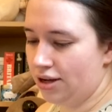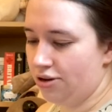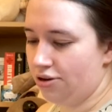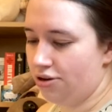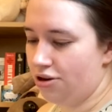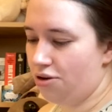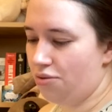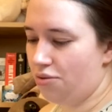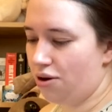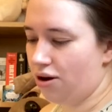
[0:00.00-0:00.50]

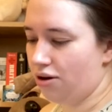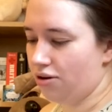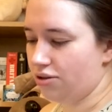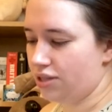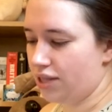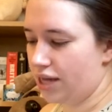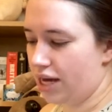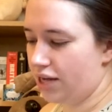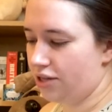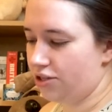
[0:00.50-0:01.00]
New
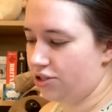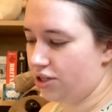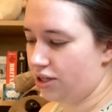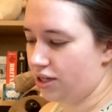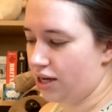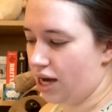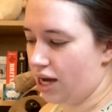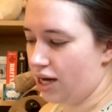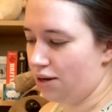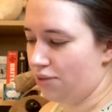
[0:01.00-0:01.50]
Worlds, the Angel
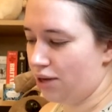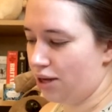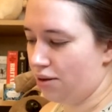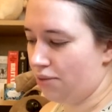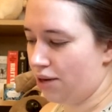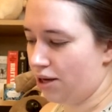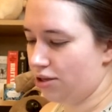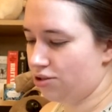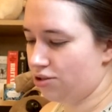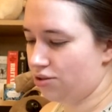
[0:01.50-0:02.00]
Academy, a
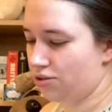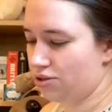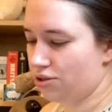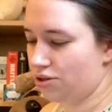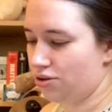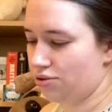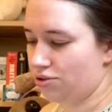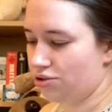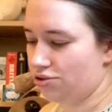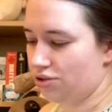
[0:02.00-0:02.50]
magical
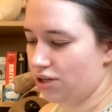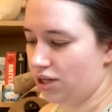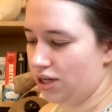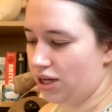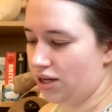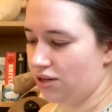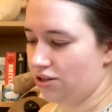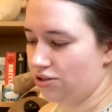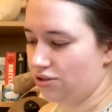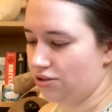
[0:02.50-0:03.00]
school to train
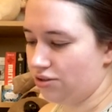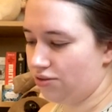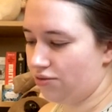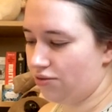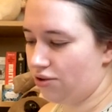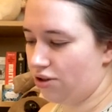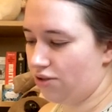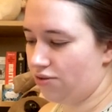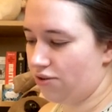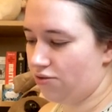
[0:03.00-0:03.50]
angels,
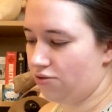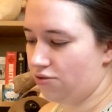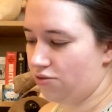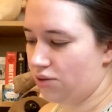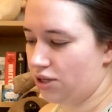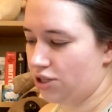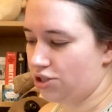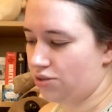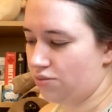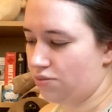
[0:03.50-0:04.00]
full of
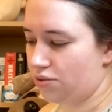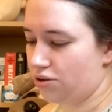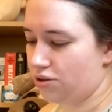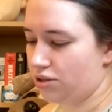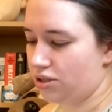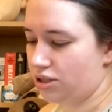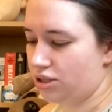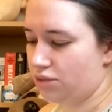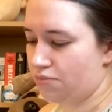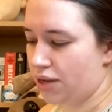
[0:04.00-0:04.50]
information,
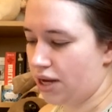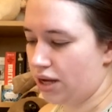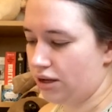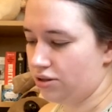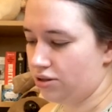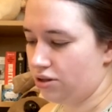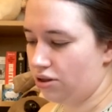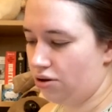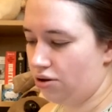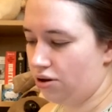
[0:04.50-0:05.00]
books, and
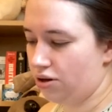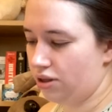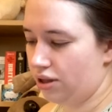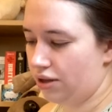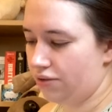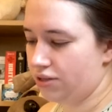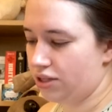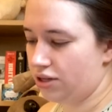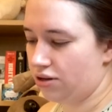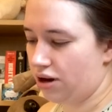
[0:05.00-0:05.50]
spells. Lauren
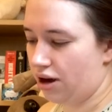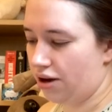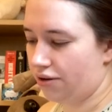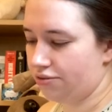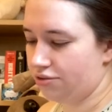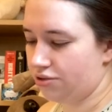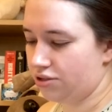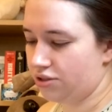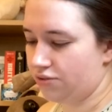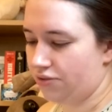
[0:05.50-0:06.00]
lives here
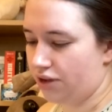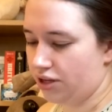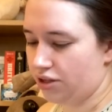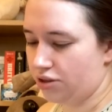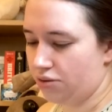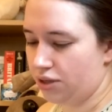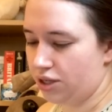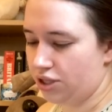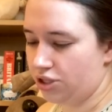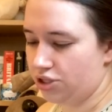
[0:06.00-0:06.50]
after its
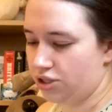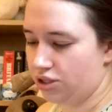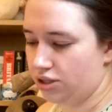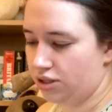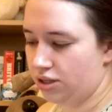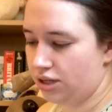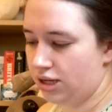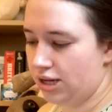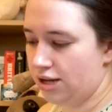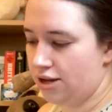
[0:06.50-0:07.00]

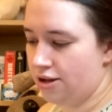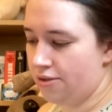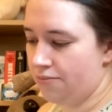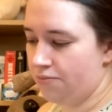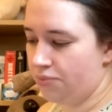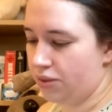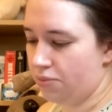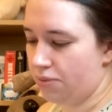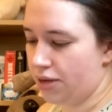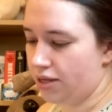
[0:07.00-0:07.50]
evacuation.
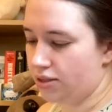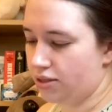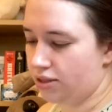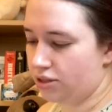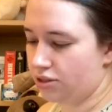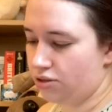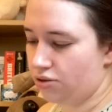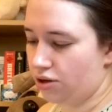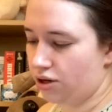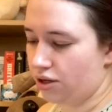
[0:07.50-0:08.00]
The
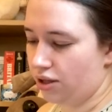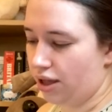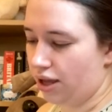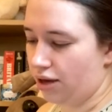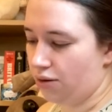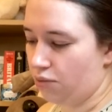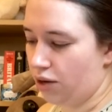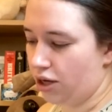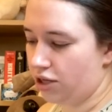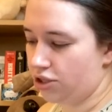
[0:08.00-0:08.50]
basic
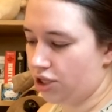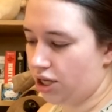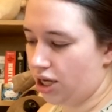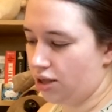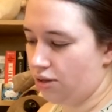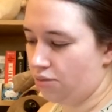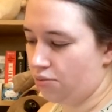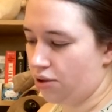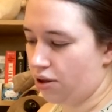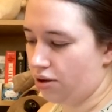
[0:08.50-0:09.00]
storyline: Witch,
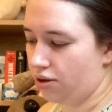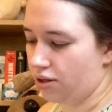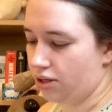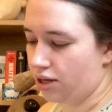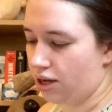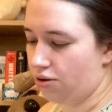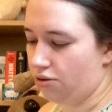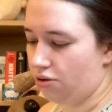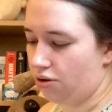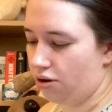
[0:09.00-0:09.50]
Caleb, Blunk,
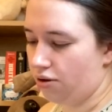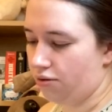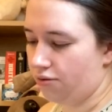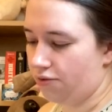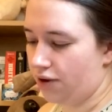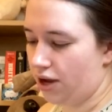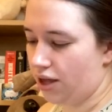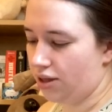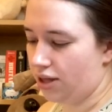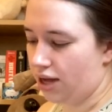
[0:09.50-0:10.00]
and now Lauren
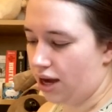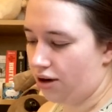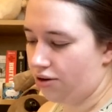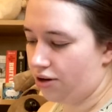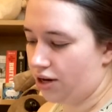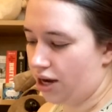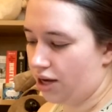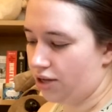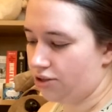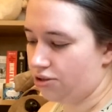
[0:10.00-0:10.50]
fight the
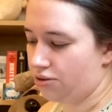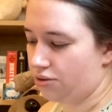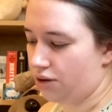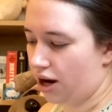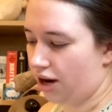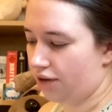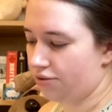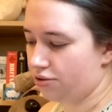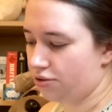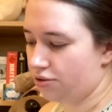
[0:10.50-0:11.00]
Ariads who
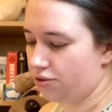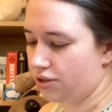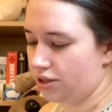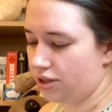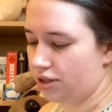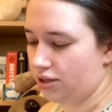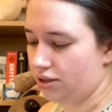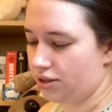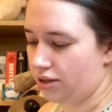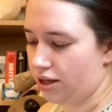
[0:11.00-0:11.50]
are after
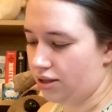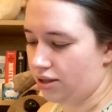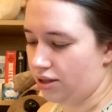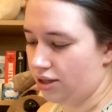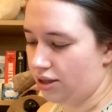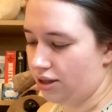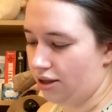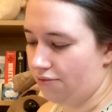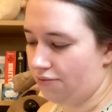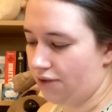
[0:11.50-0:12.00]
Cornelia and
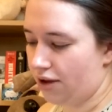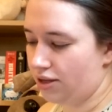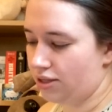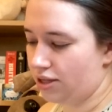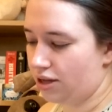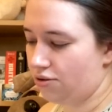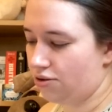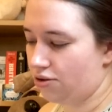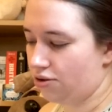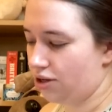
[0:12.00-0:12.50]
Lillian. They
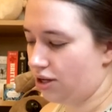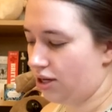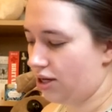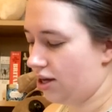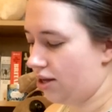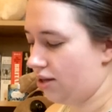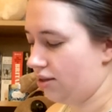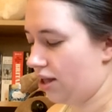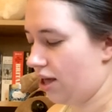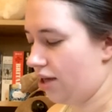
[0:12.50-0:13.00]
find out
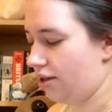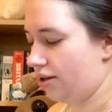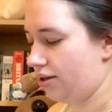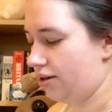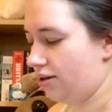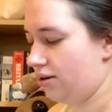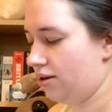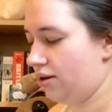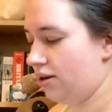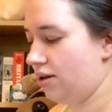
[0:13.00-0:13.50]
Cornelia and
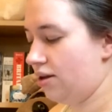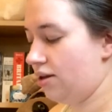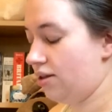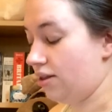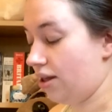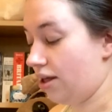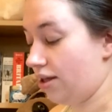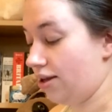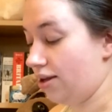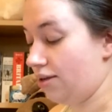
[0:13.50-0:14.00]

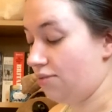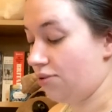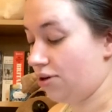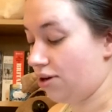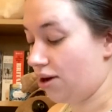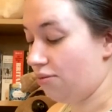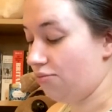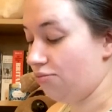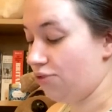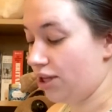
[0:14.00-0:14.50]
Lillian
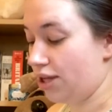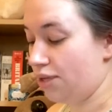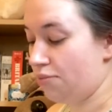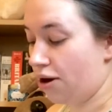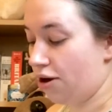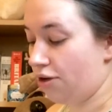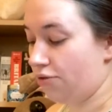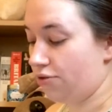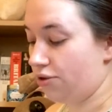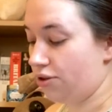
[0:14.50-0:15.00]
become really
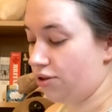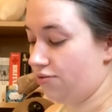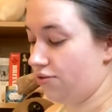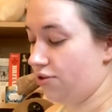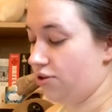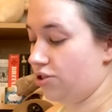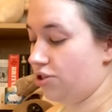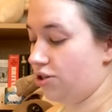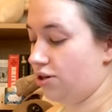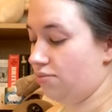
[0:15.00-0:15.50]
powerful in the
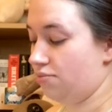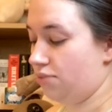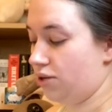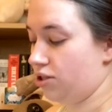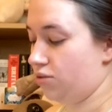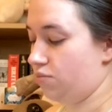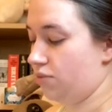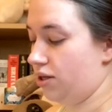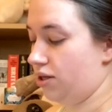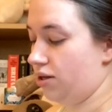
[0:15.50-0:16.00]
future and
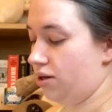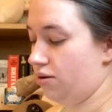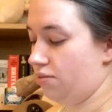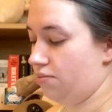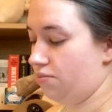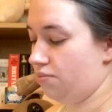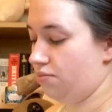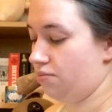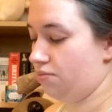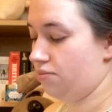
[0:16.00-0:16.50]
must be
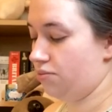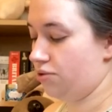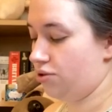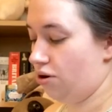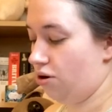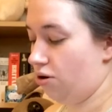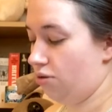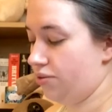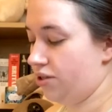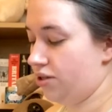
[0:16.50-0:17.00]

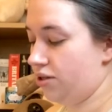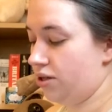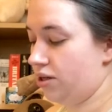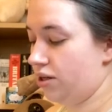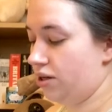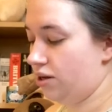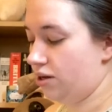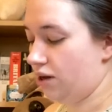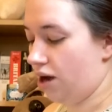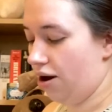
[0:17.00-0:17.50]
stopped.
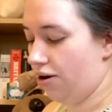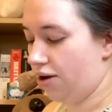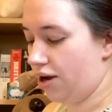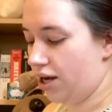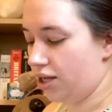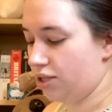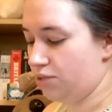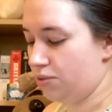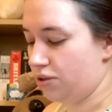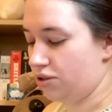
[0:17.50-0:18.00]

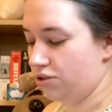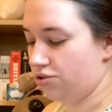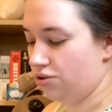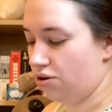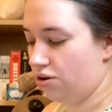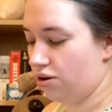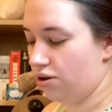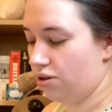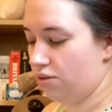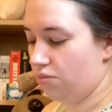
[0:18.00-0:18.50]
Ariads, being
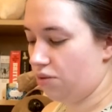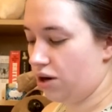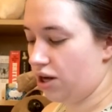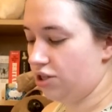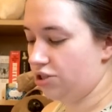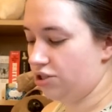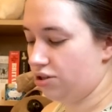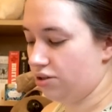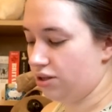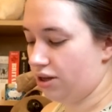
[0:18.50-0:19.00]
stronger than
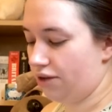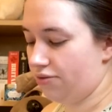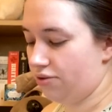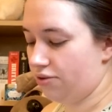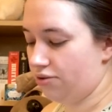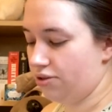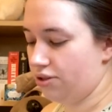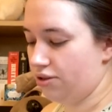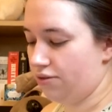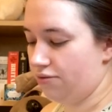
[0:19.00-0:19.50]
Witch, are
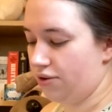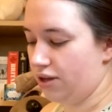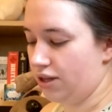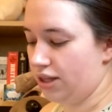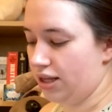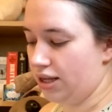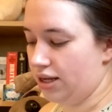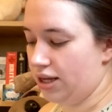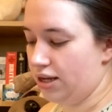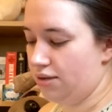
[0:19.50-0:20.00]
difficult to
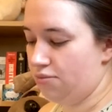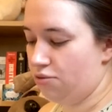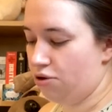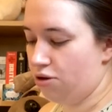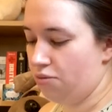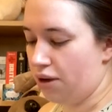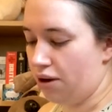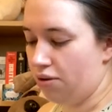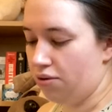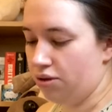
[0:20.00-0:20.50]
defeat. They need
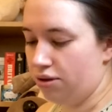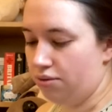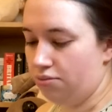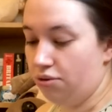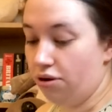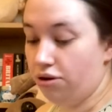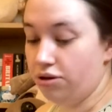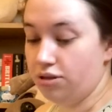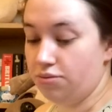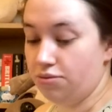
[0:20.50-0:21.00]
more power than
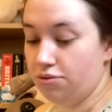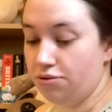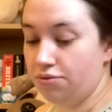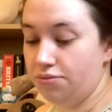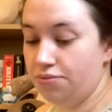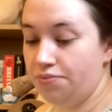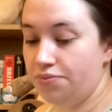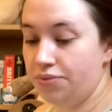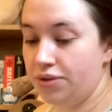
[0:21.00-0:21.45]
possible.